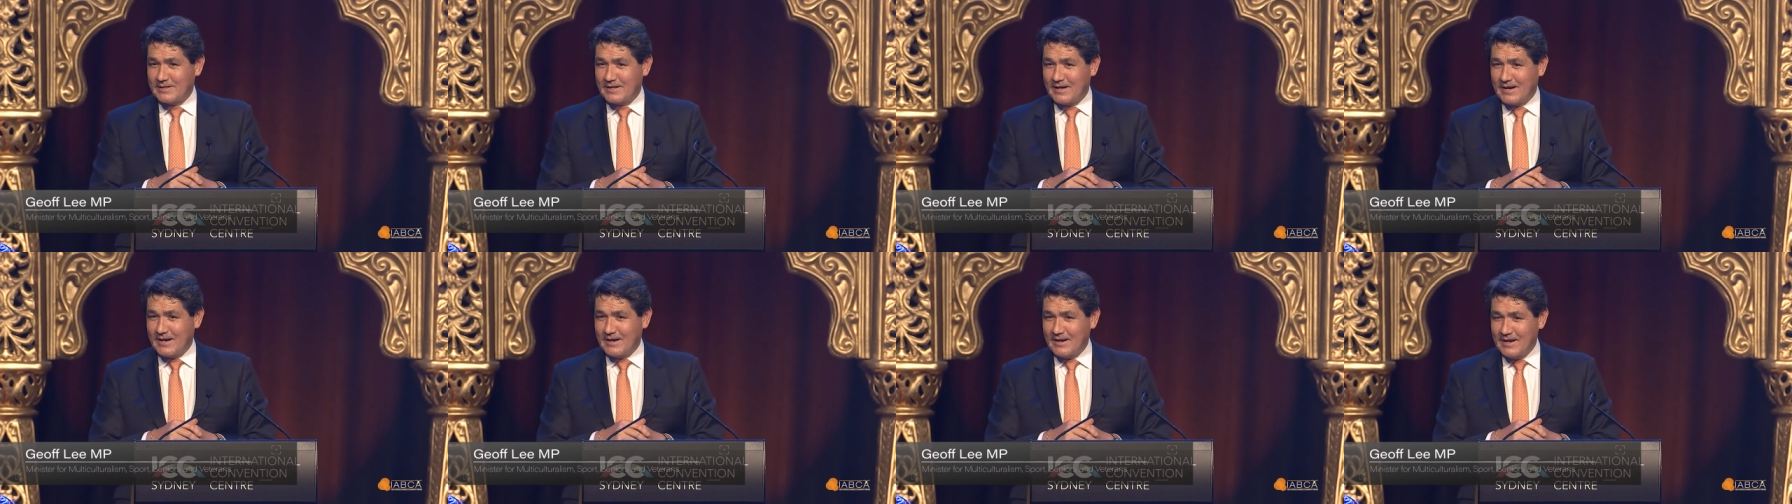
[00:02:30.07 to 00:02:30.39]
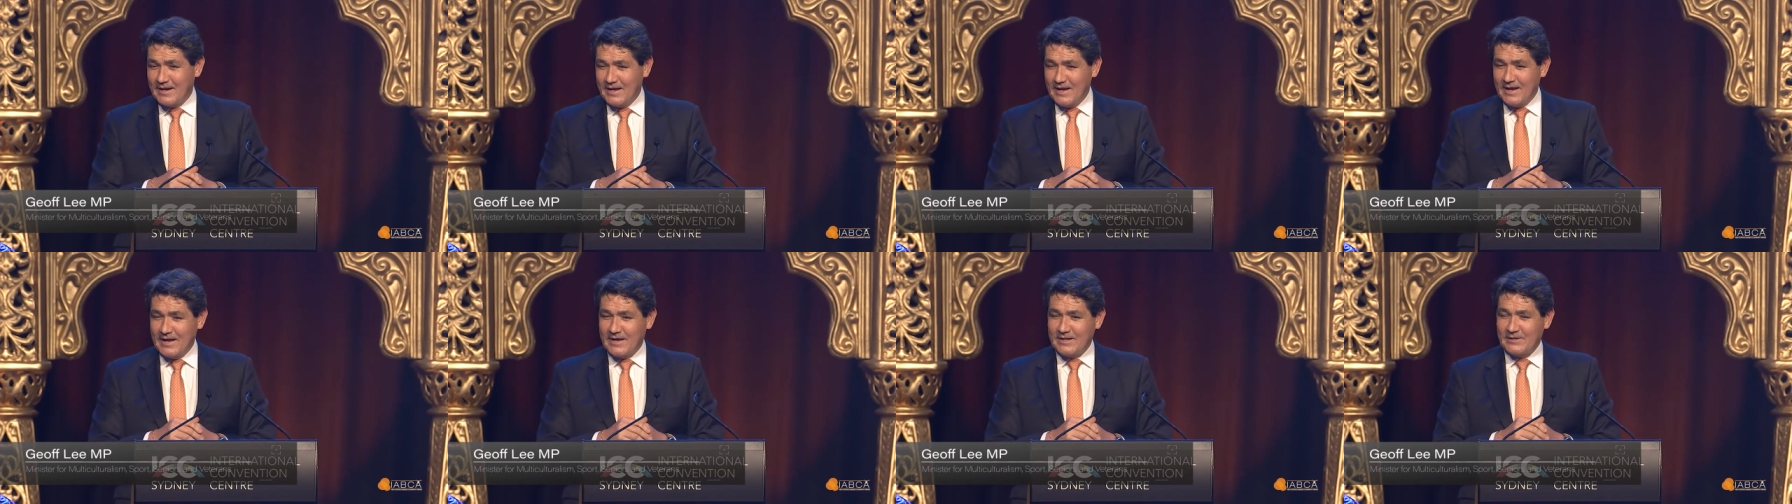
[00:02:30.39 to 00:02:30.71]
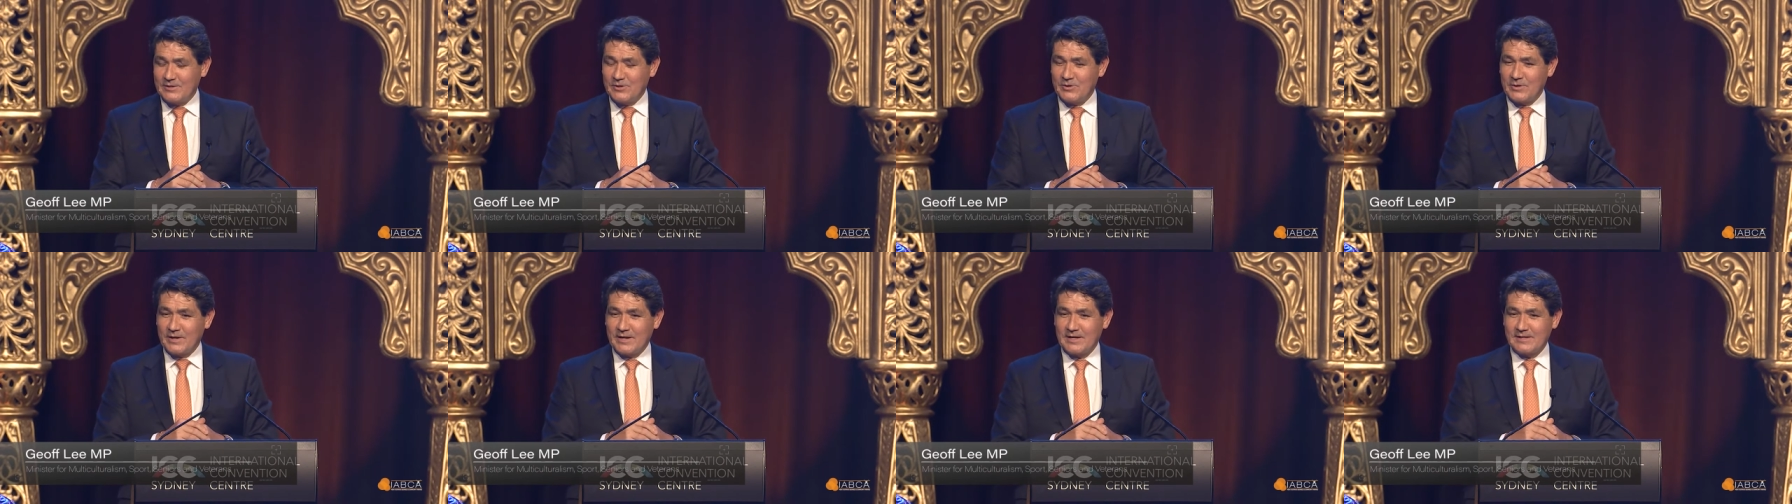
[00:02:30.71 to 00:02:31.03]
Uh, he's
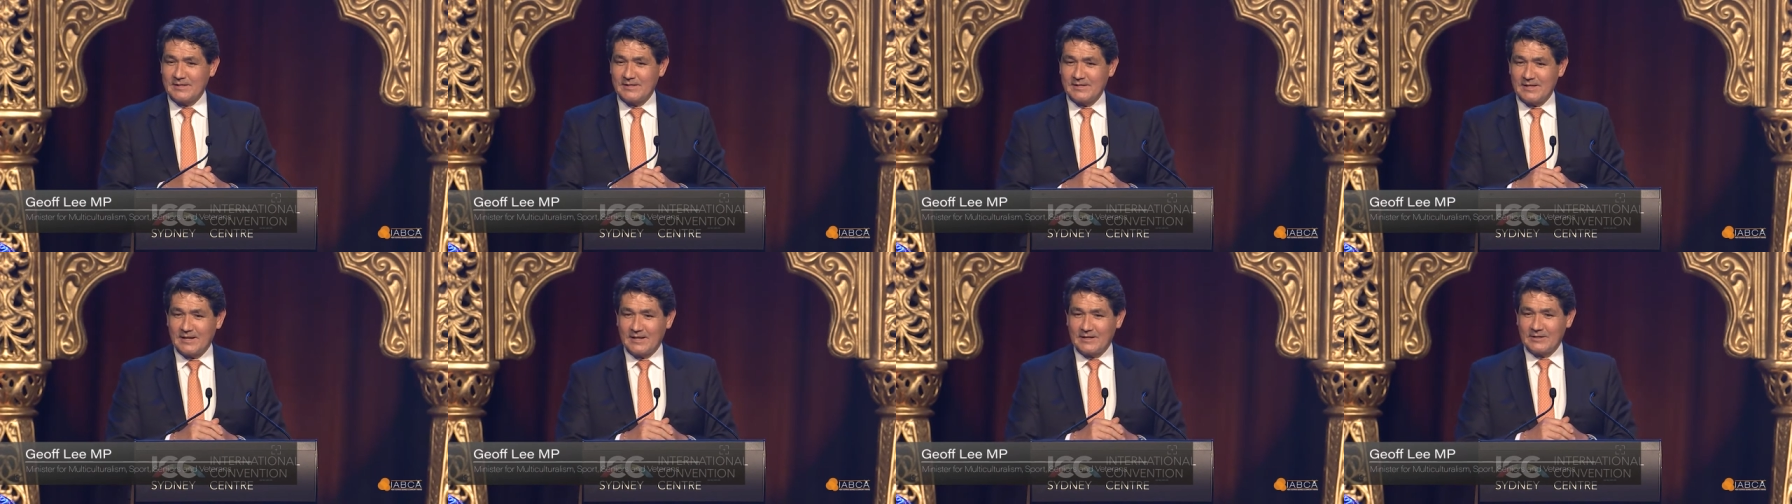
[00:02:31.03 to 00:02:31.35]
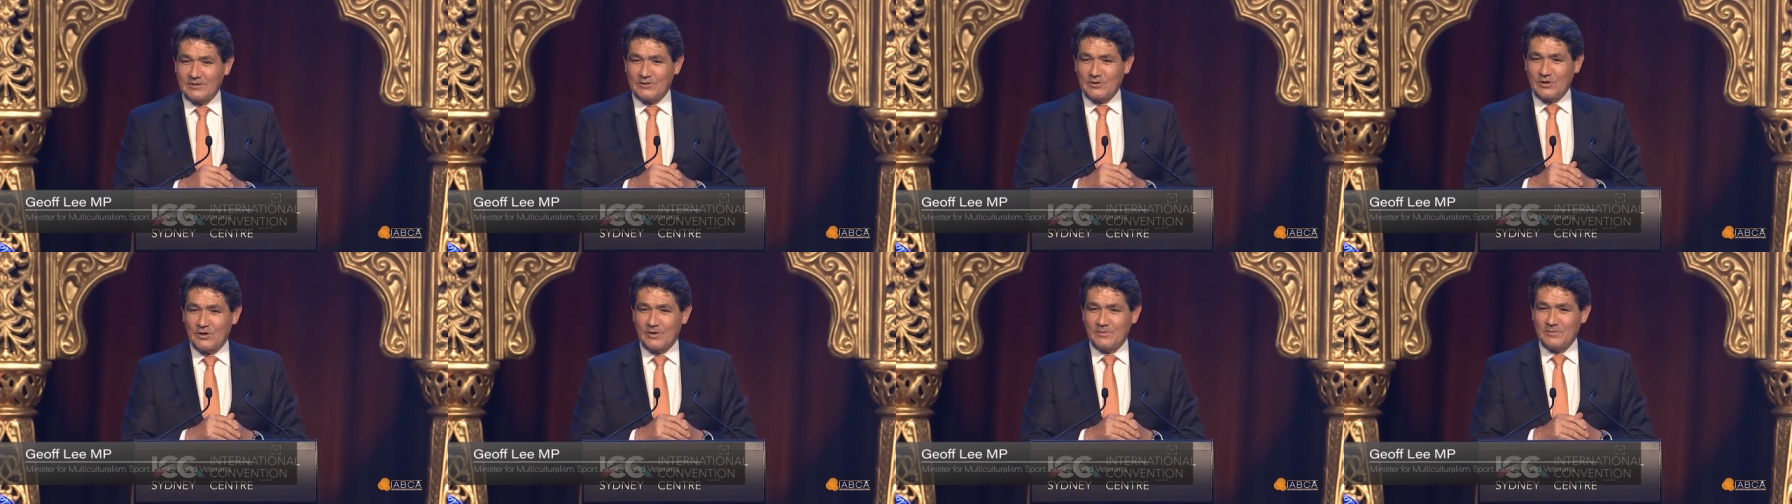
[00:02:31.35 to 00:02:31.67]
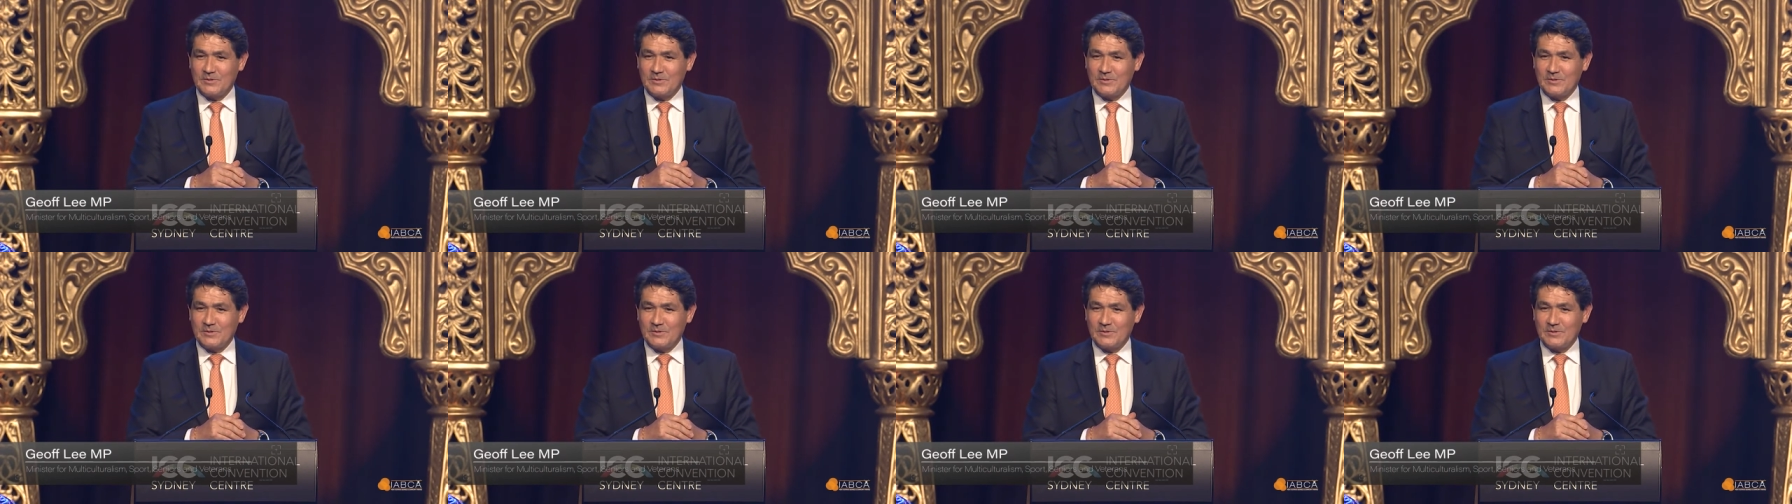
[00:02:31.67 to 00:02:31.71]
doing a stellar job.